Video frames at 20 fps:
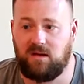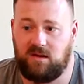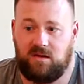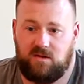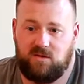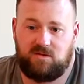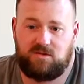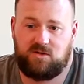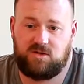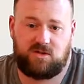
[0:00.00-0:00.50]

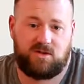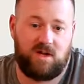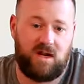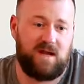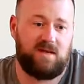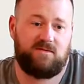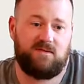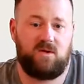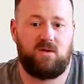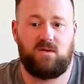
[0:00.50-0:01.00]
You're just going to
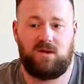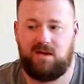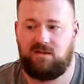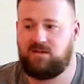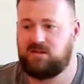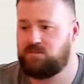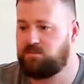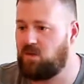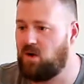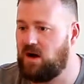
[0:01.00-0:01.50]
have to go down
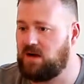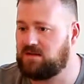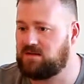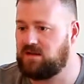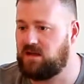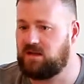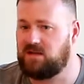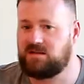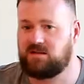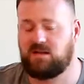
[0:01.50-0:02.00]
this
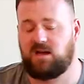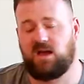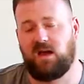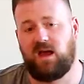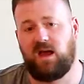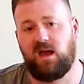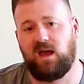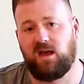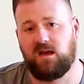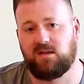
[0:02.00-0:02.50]
process.
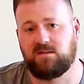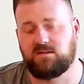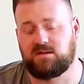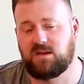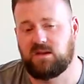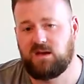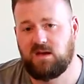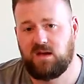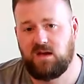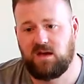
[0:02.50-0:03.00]
And
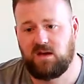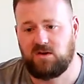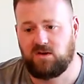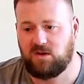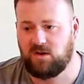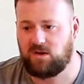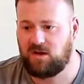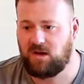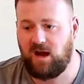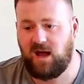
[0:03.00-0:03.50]

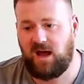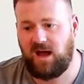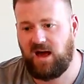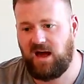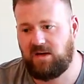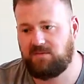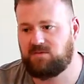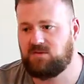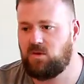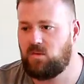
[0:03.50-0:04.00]
you're going to
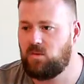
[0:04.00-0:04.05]
have to